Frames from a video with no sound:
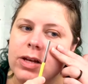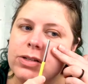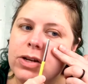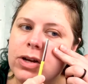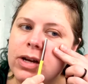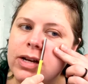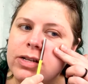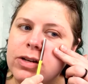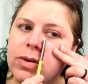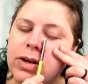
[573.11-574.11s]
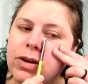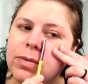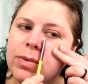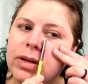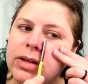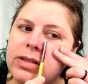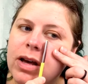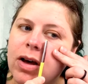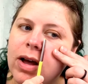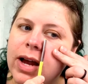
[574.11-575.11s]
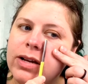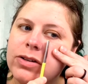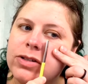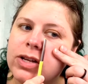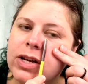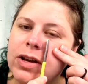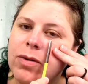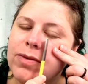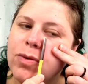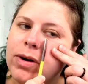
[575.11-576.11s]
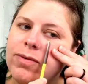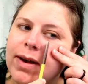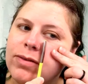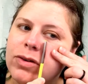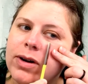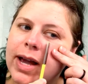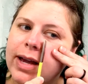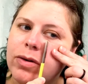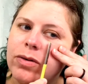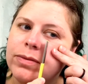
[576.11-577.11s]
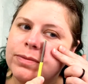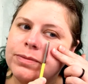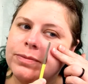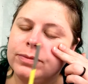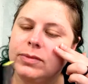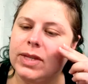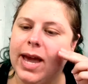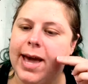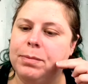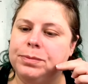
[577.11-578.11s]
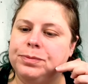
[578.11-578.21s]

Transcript: So you're going to do it, you're going to pull it taut, and you're just going to go at a 45-degree angle, okay?